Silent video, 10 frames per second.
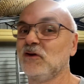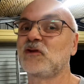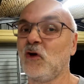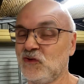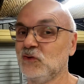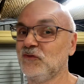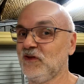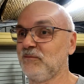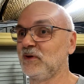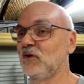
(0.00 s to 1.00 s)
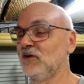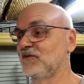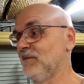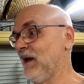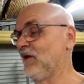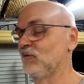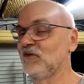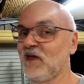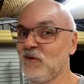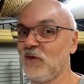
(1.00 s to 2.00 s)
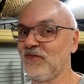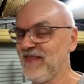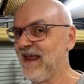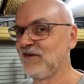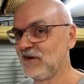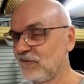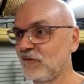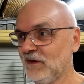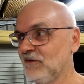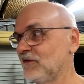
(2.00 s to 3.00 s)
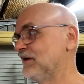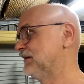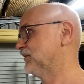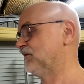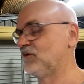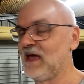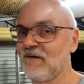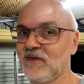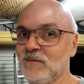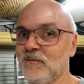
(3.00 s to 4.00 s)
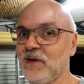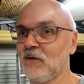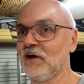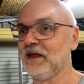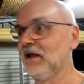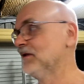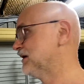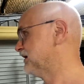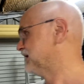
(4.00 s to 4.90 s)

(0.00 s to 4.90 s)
you don't use it because the batteries are not that different if you have them in parallel